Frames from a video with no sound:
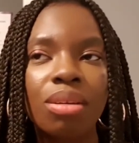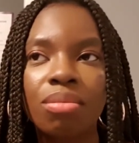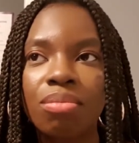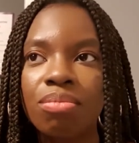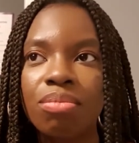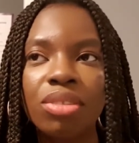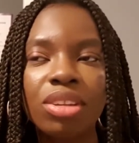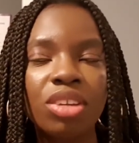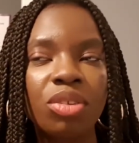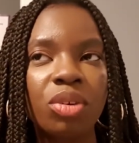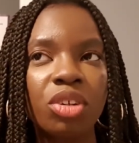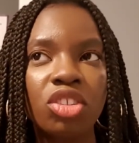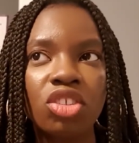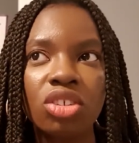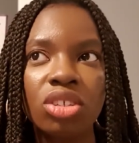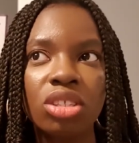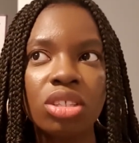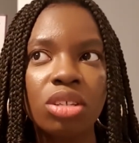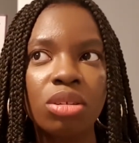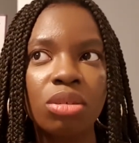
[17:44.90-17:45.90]

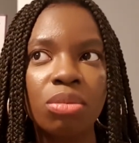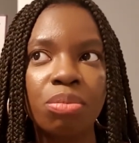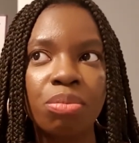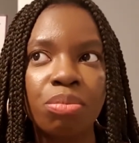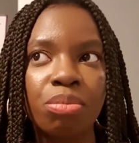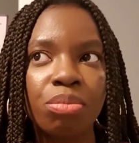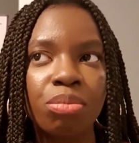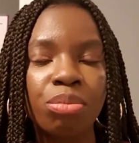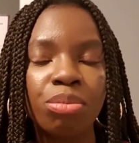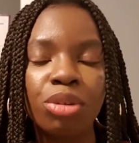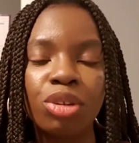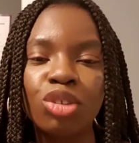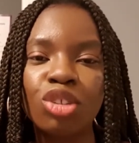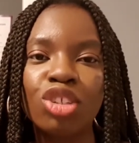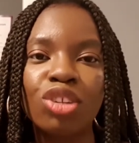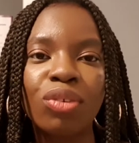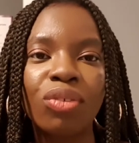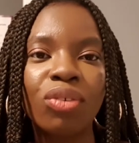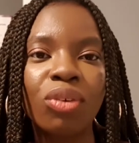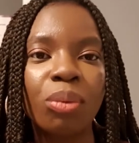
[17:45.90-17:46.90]
a
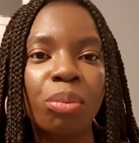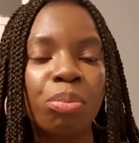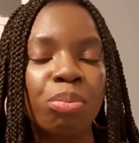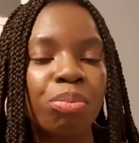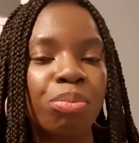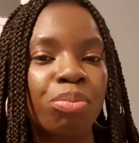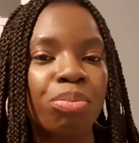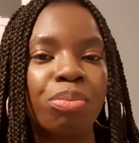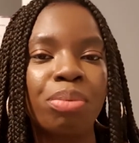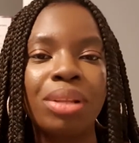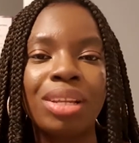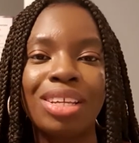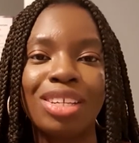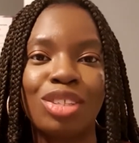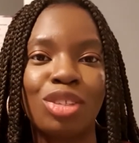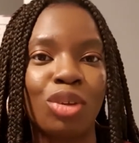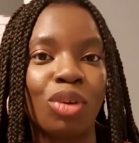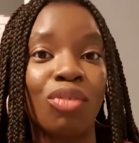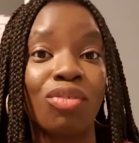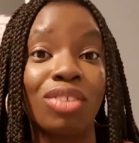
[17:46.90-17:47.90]
beautiful
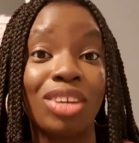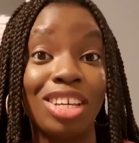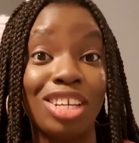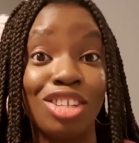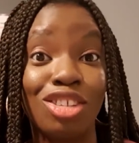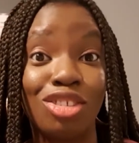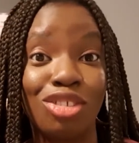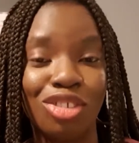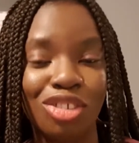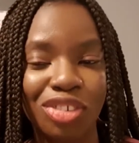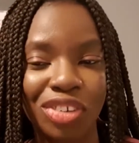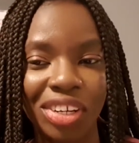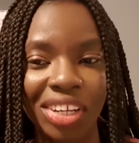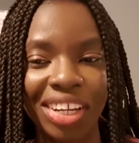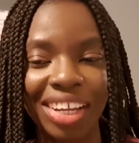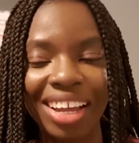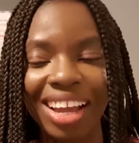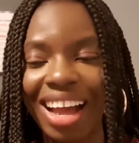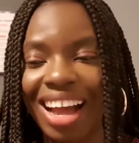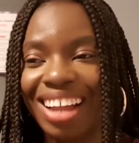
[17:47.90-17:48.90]
place of history.
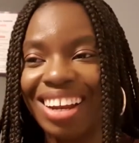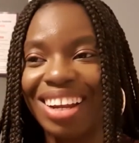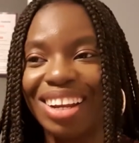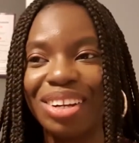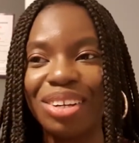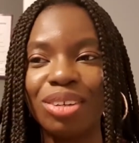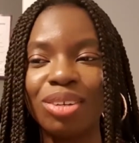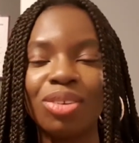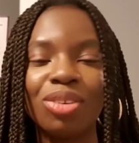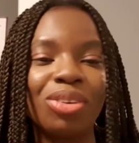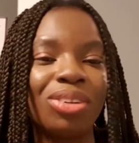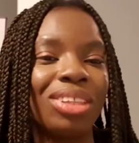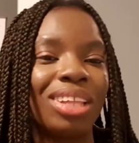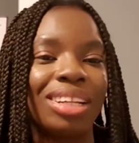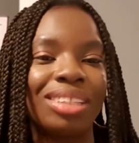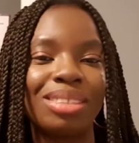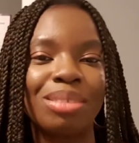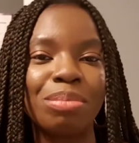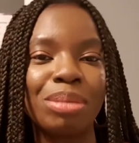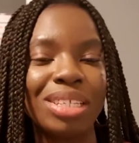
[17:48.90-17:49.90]
And I know
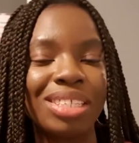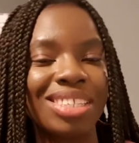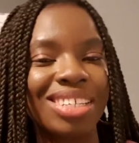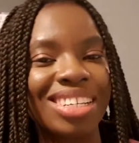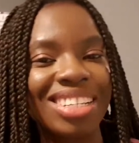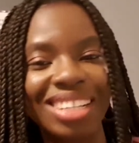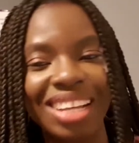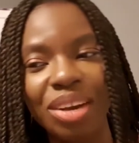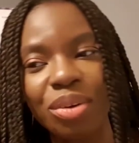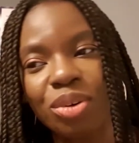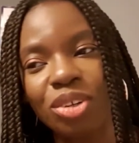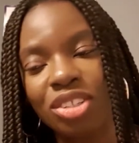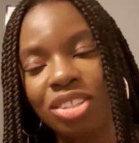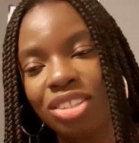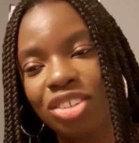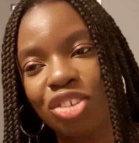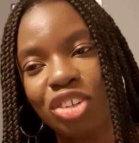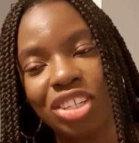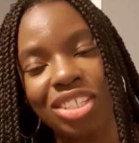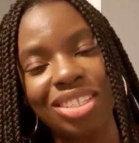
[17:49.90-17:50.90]
that me saying that it was
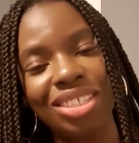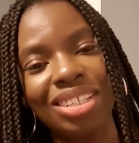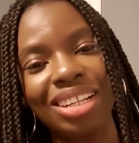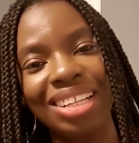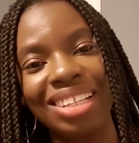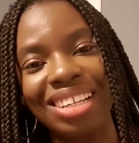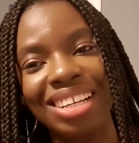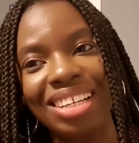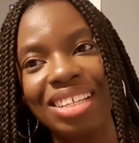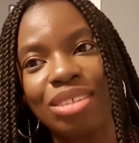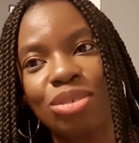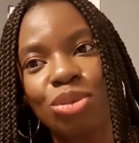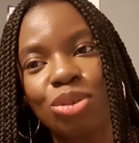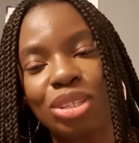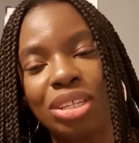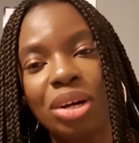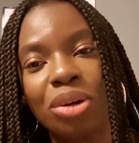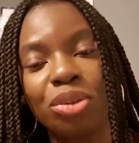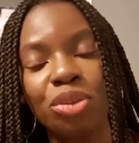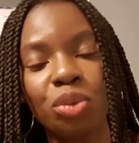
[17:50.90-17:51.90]
interesting and nice will
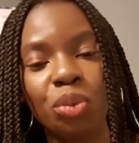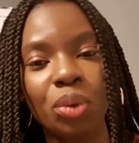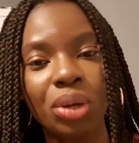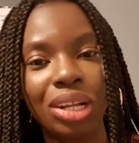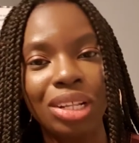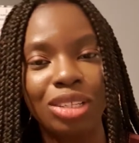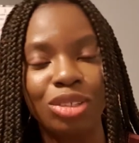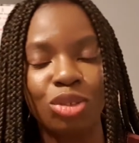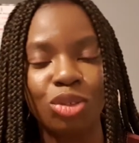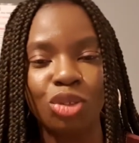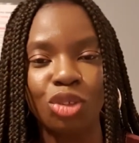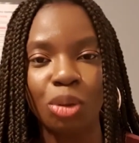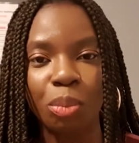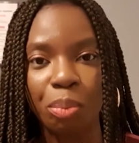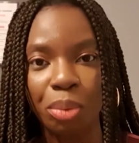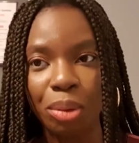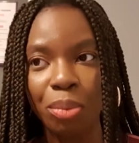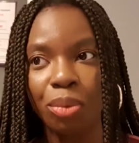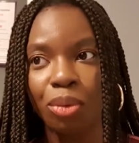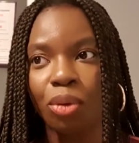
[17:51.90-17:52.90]
sound weird to some
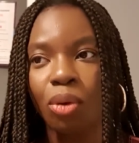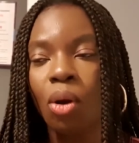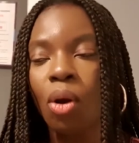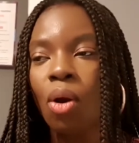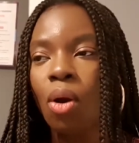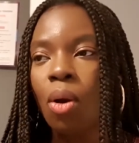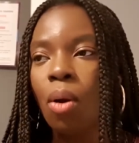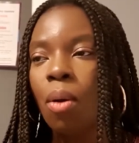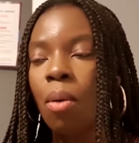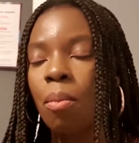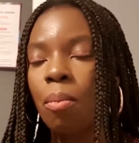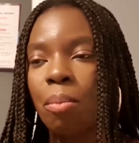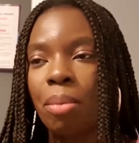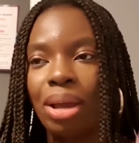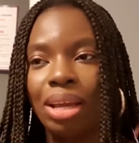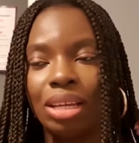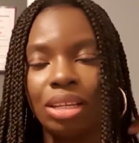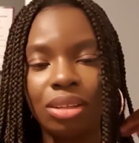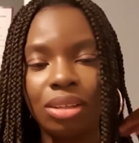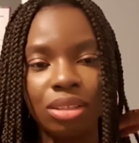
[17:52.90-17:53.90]
people.
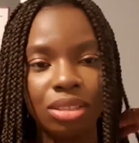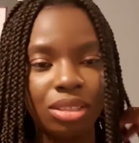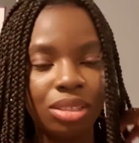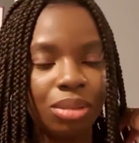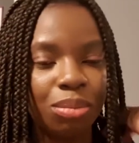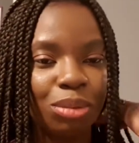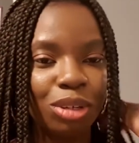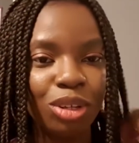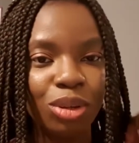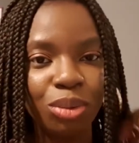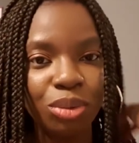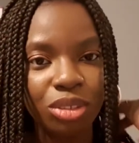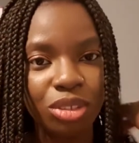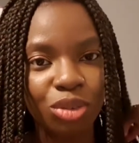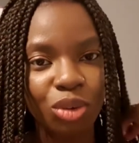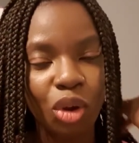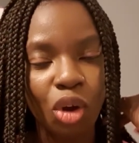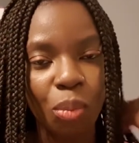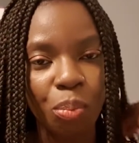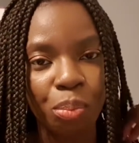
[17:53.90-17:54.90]
My siblings
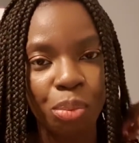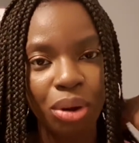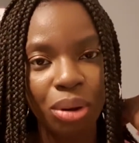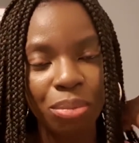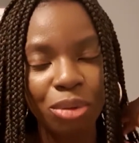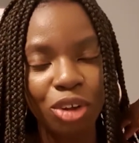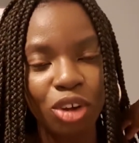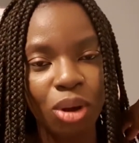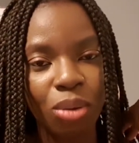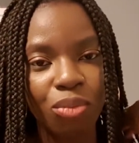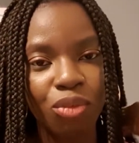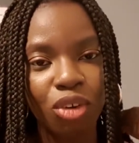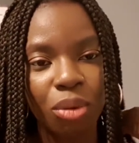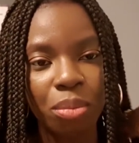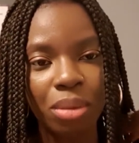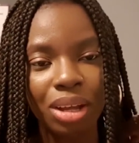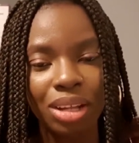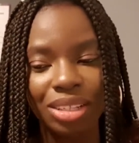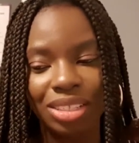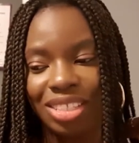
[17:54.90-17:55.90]
will probably come for
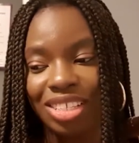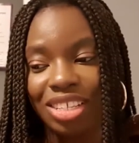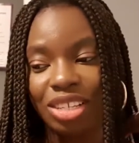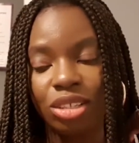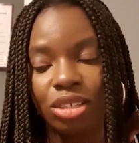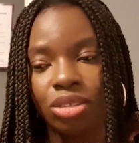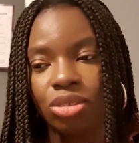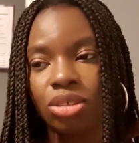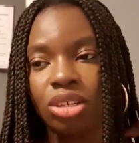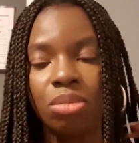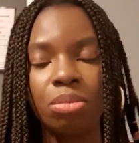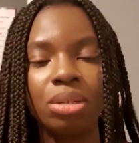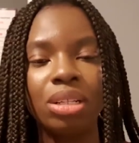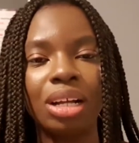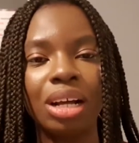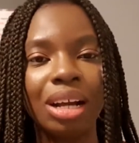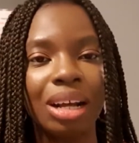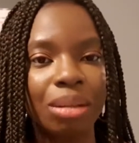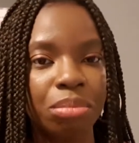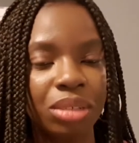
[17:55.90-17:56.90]
me and say it's only me
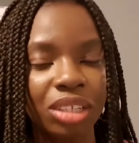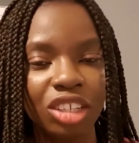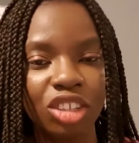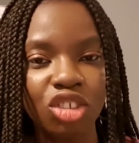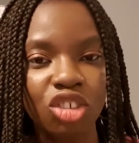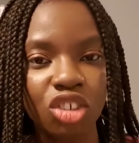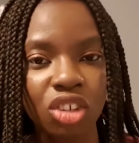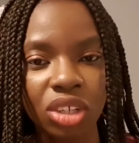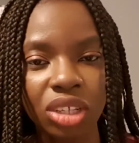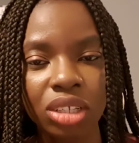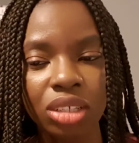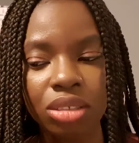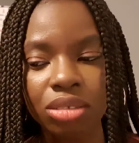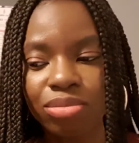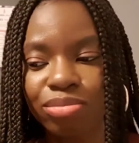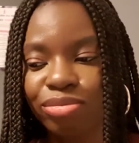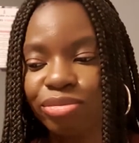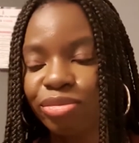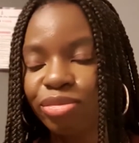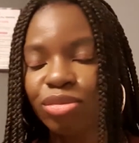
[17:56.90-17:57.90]
that can be enjoying
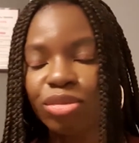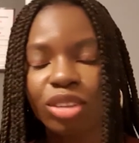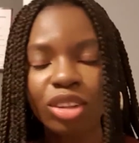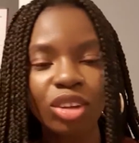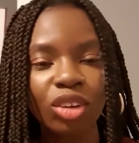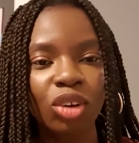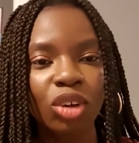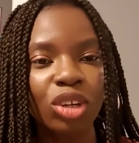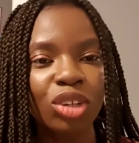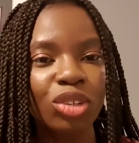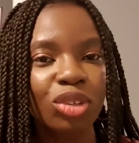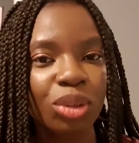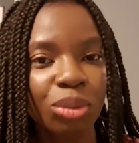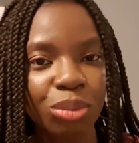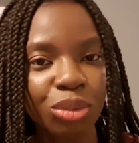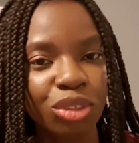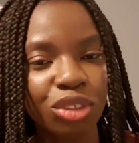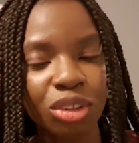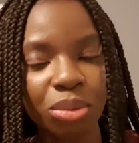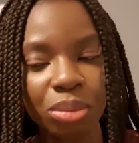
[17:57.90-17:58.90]
going to a
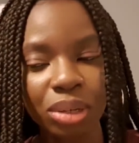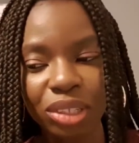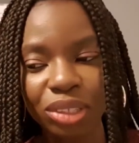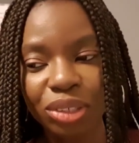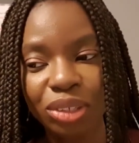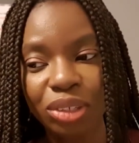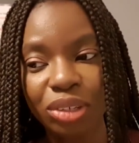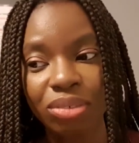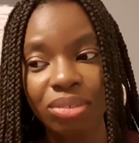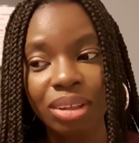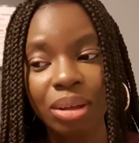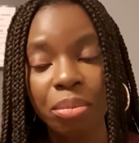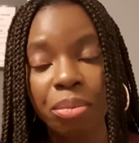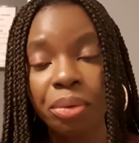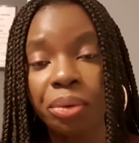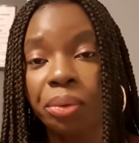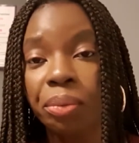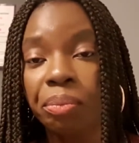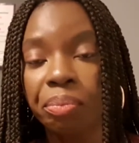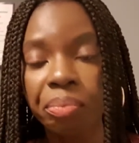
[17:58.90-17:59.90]
museum and all of that, but